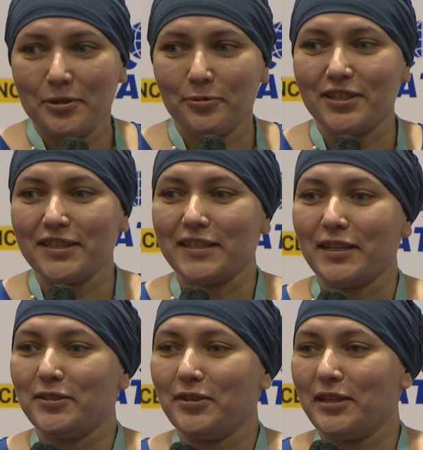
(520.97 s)
We just
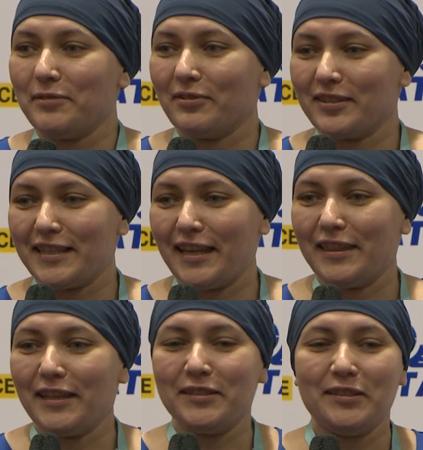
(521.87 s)
send you an email
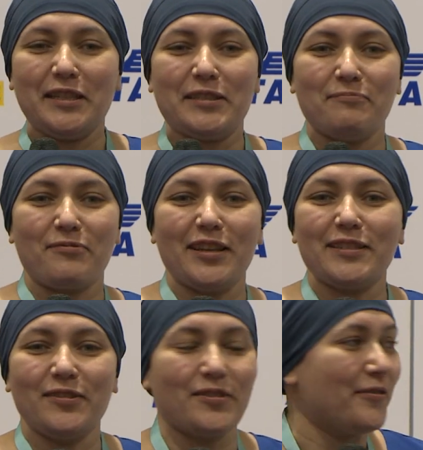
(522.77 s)
saying that you need to
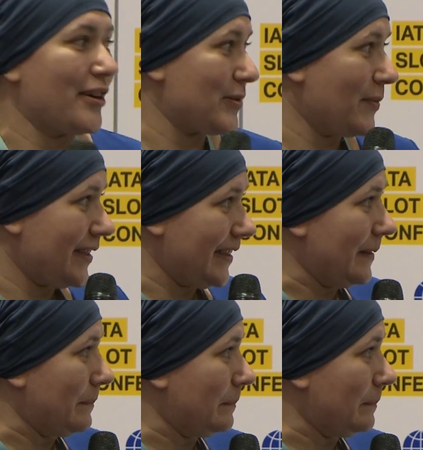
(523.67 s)
press on the refresh button.